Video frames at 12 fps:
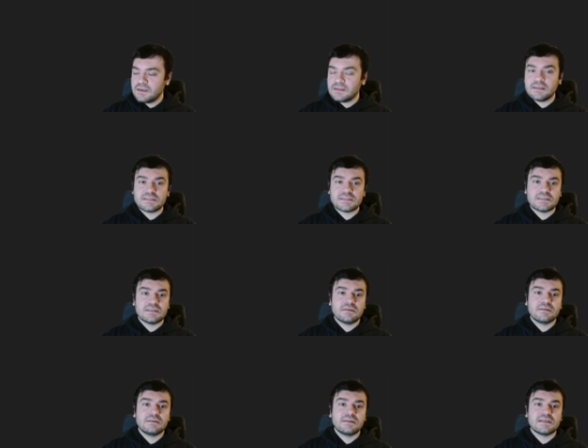Let's,
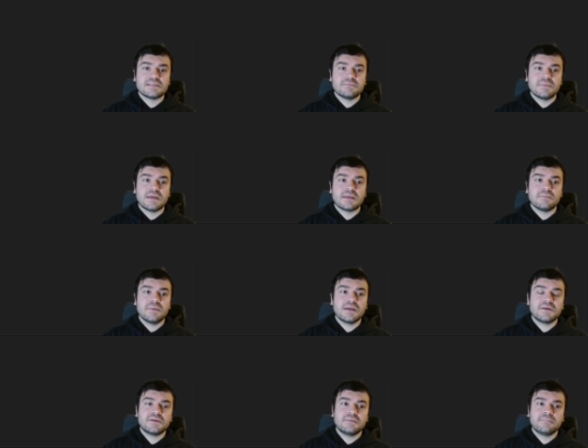let's make it bigger.
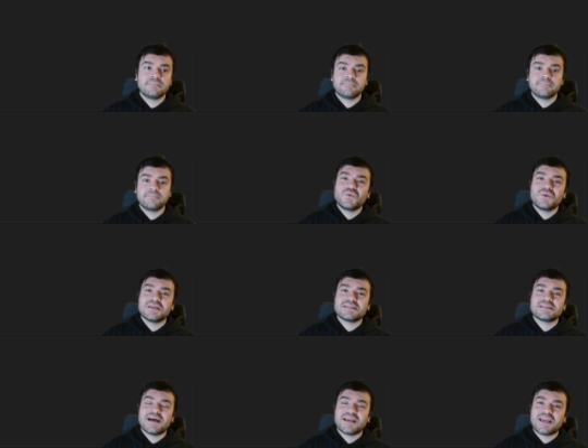Please,
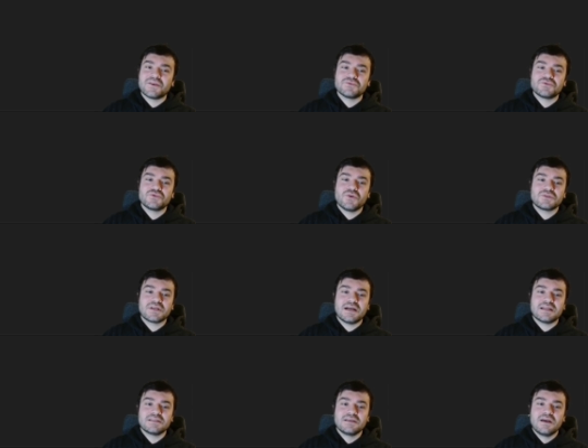I can use
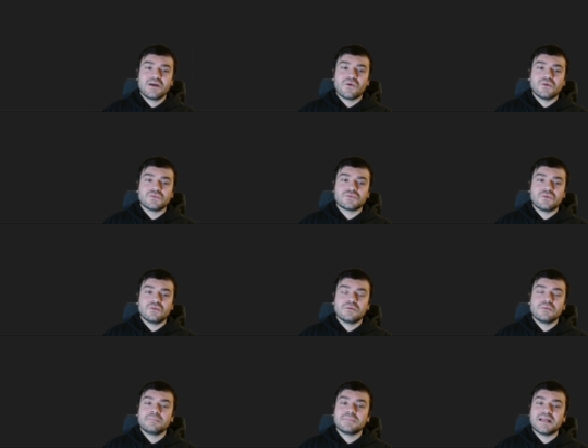shortcut, control
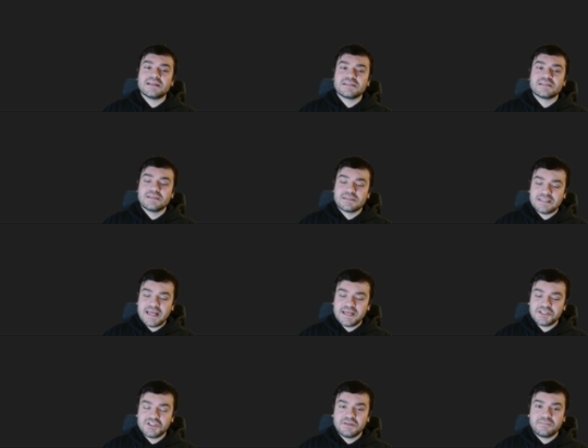plus
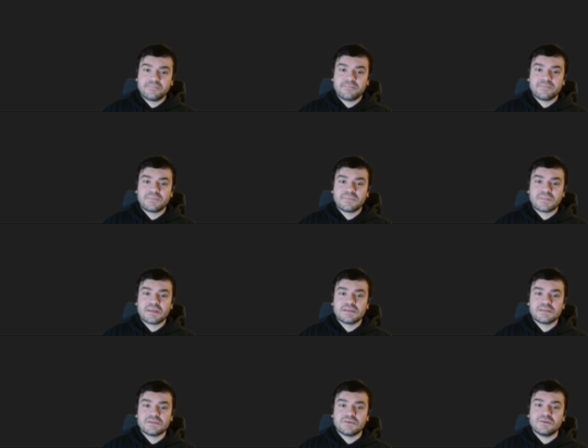slash.
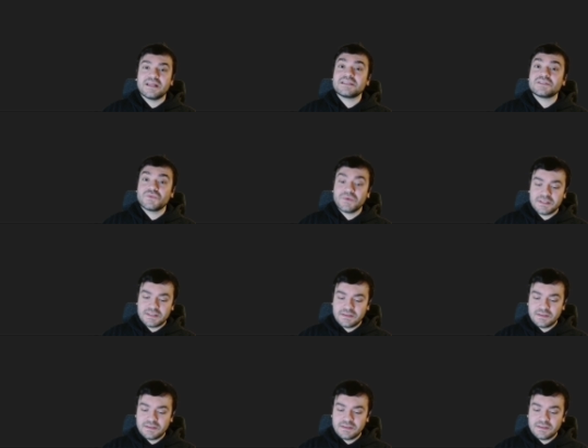So let's do it.